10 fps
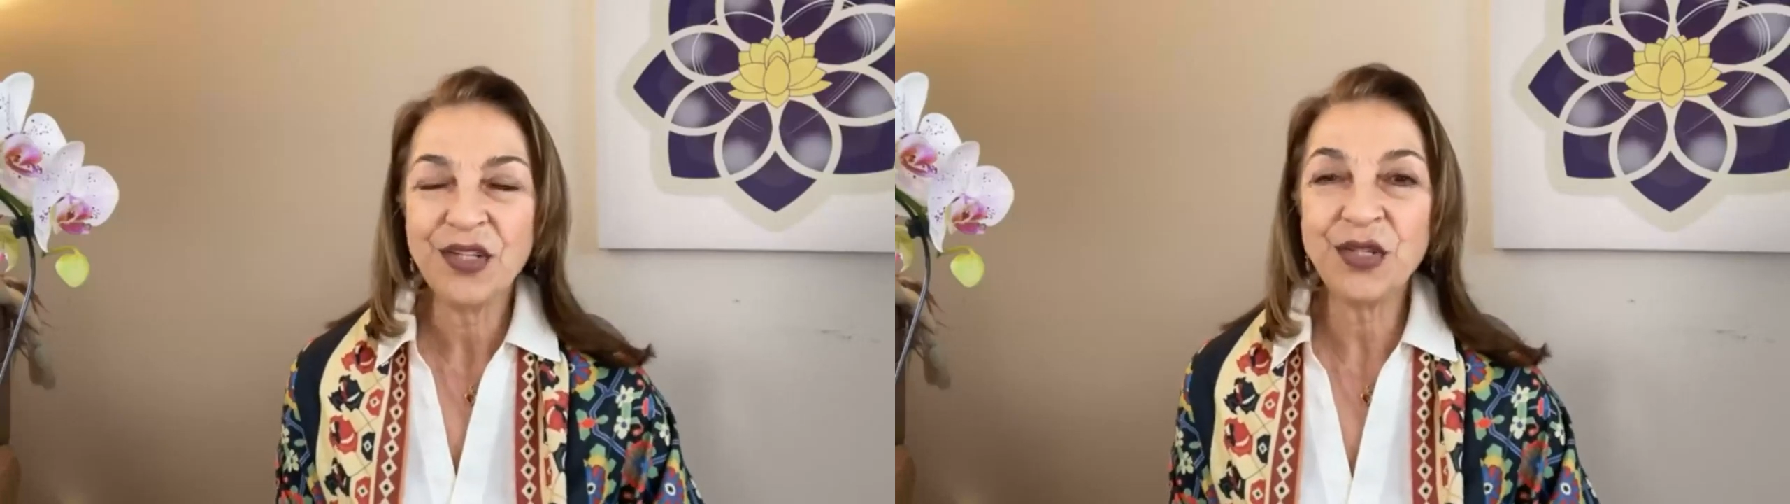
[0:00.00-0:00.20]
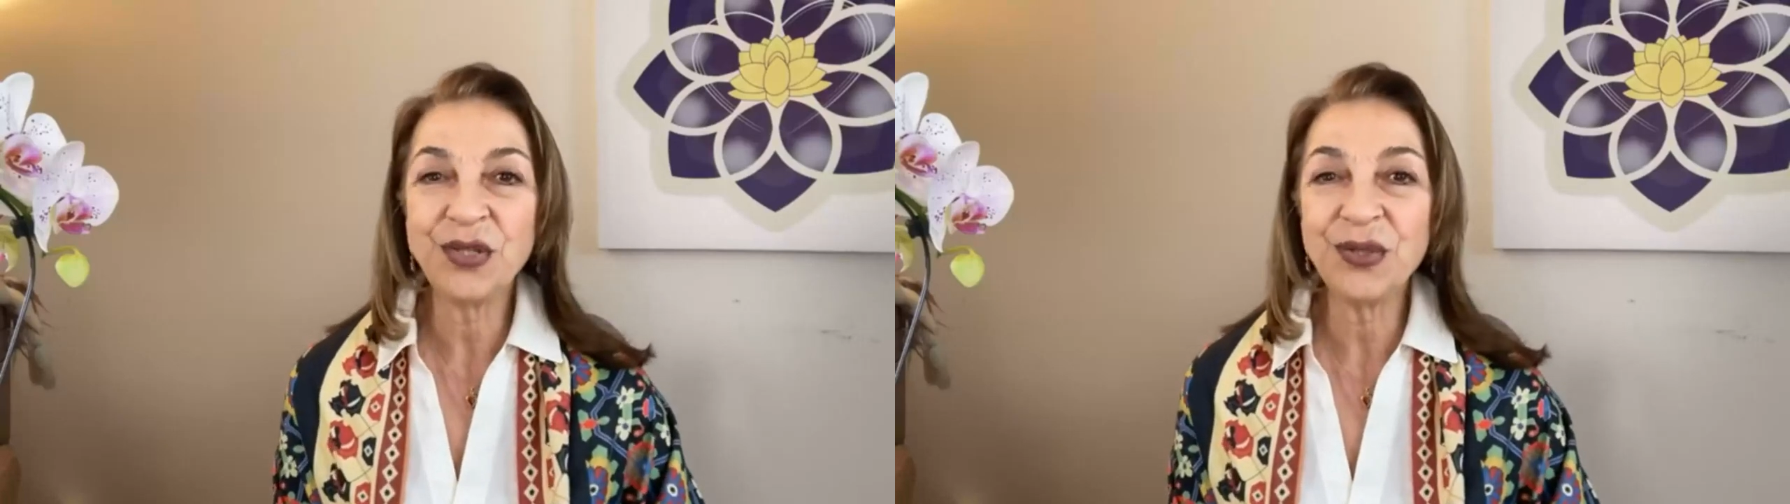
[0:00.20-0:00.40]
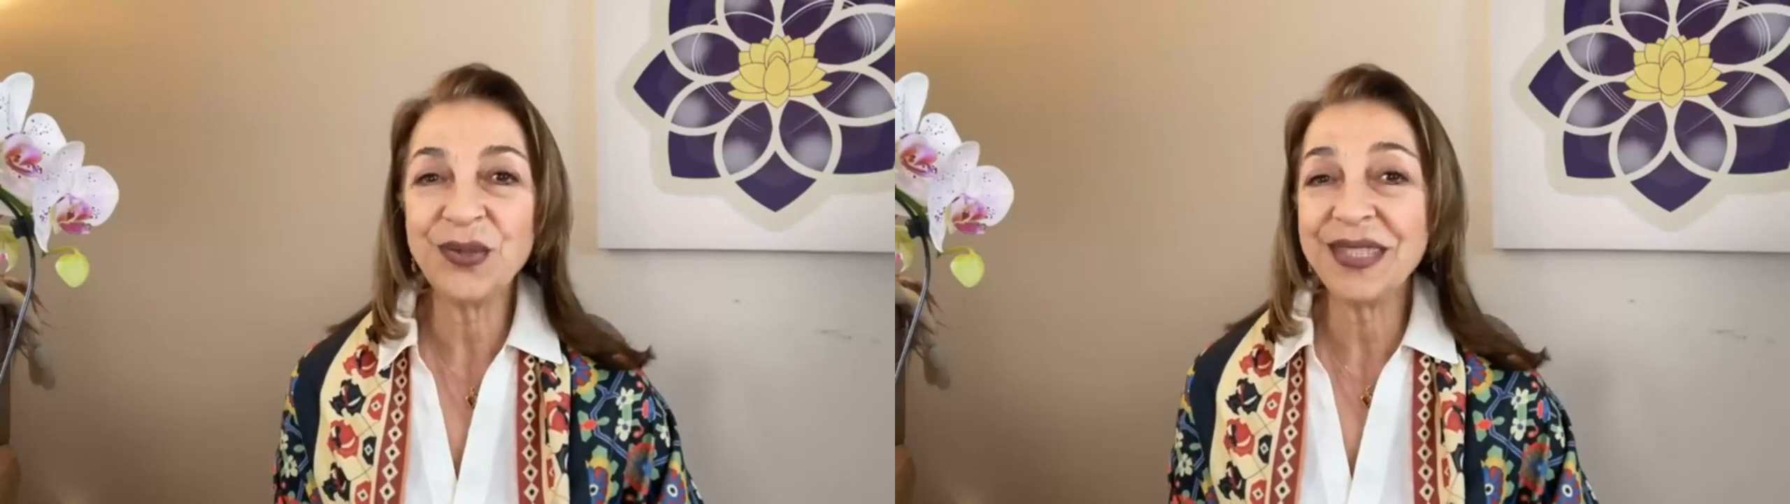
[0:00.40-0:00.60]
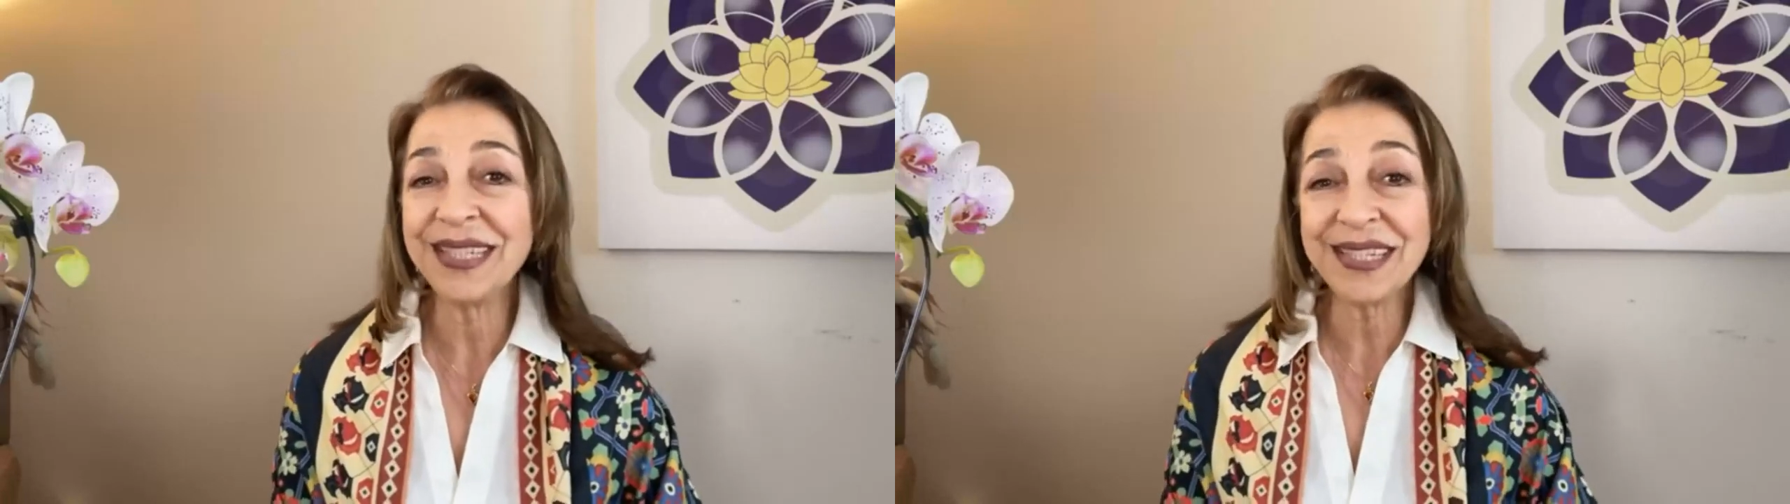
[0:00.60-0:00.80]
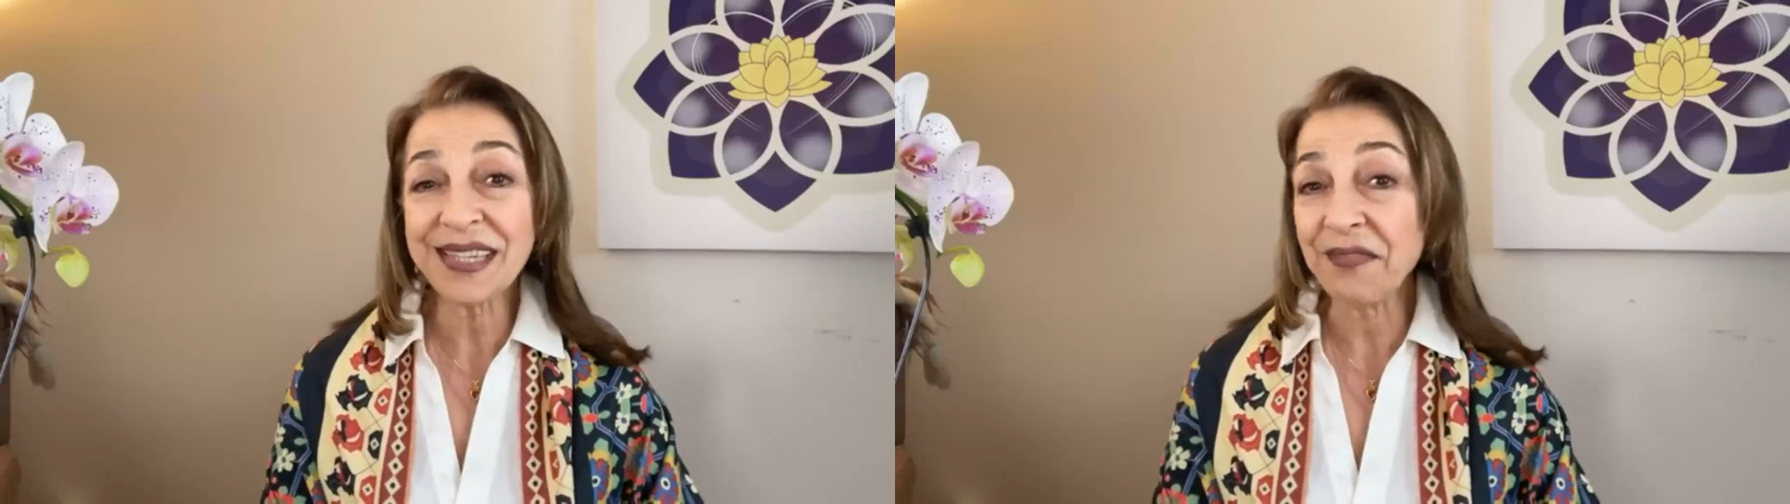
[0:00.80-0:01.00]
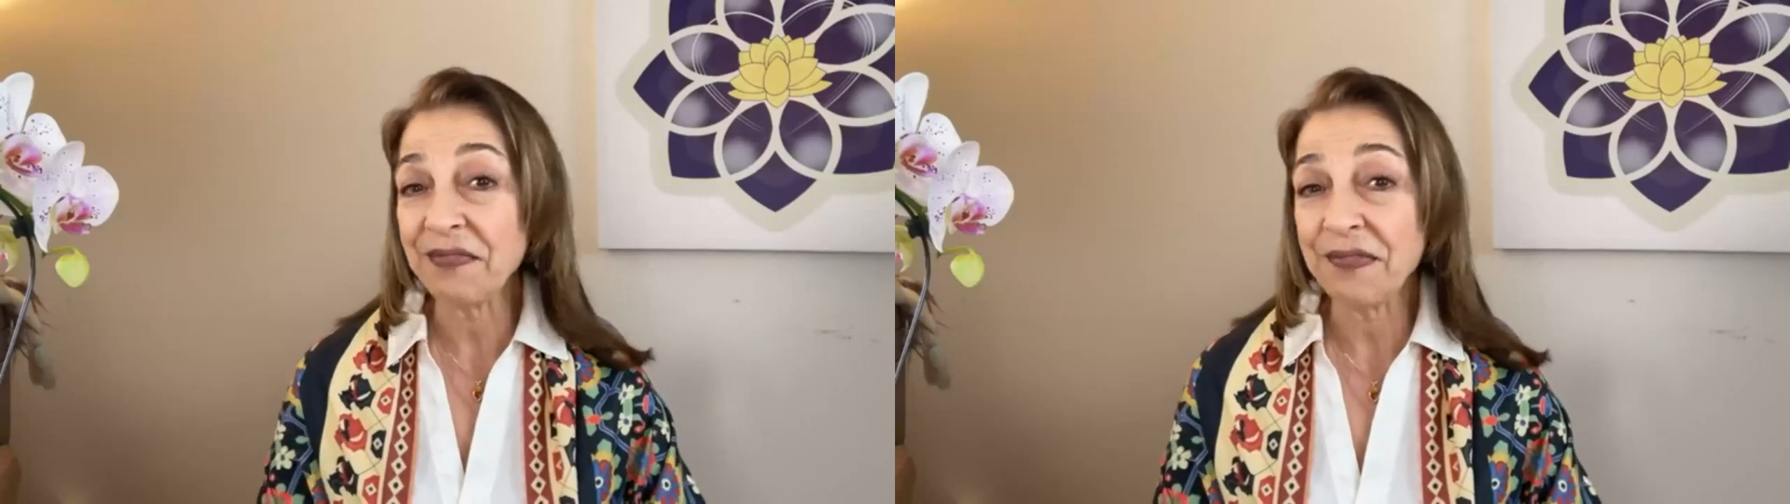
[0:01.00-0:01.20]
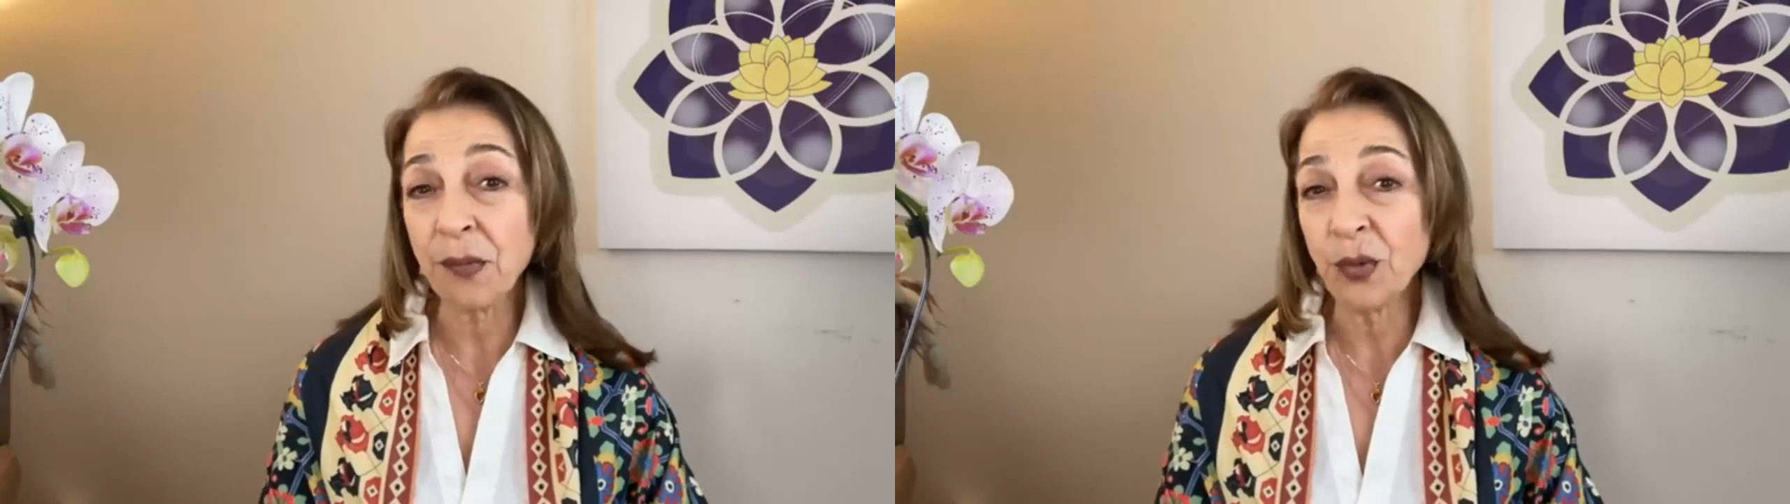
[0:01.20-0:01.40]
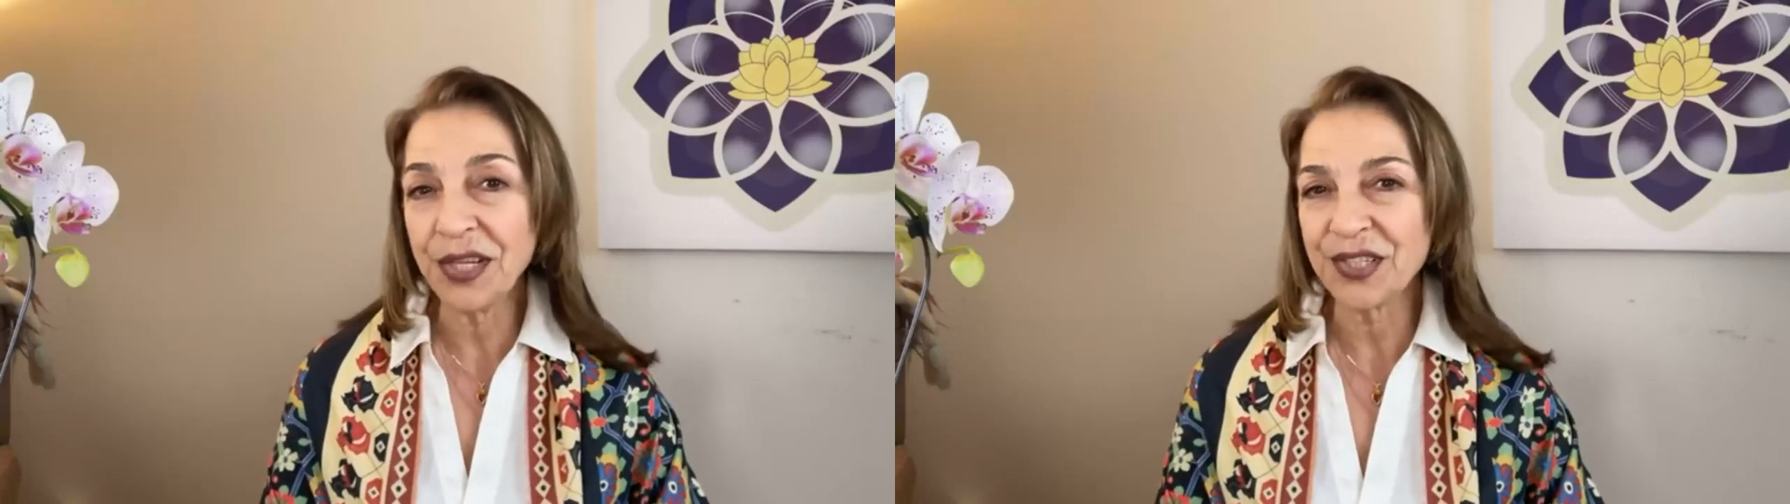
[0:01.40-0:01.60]
to this
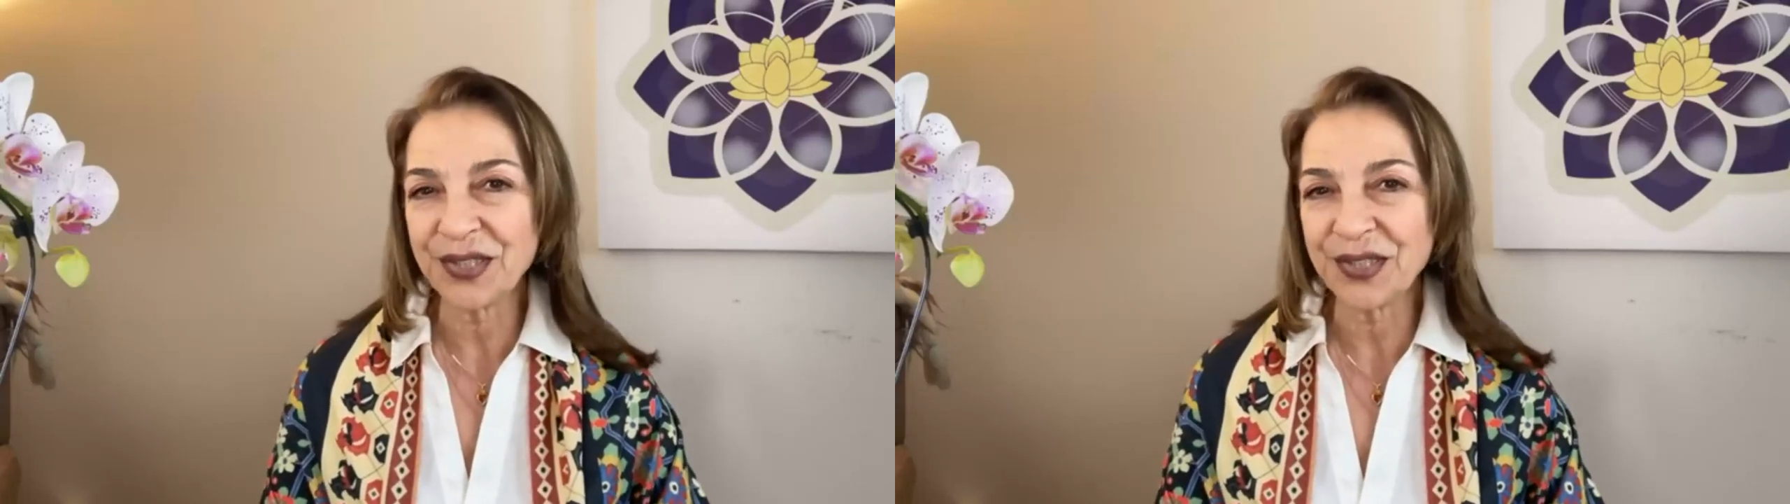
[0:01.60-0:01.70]
February